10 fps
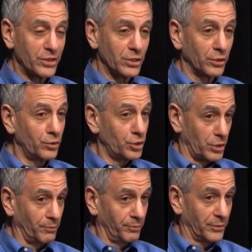the
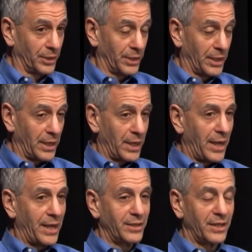resolution
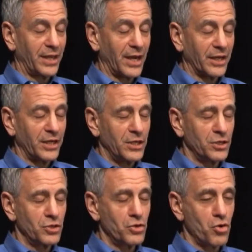and then they got
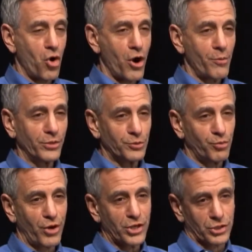
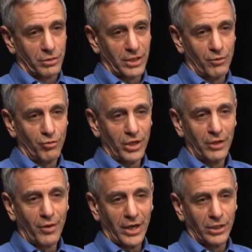enormous pressure. They
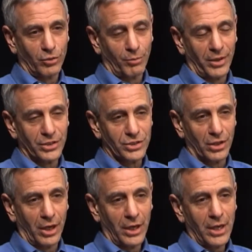really ran into a
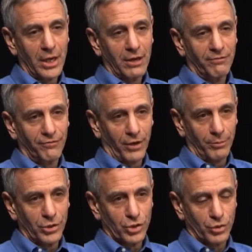buzzsaw
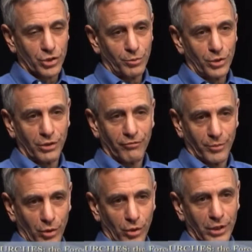from the Jewish community,
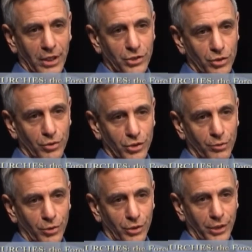from the organized
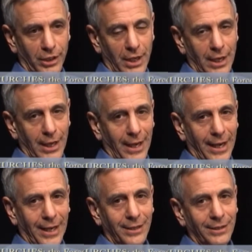Jewish community.
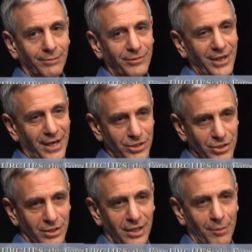And
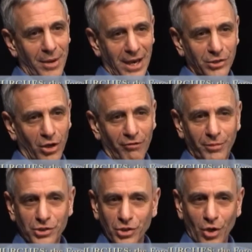yes, they backed
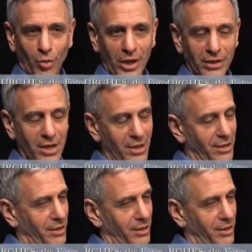off, but you know what?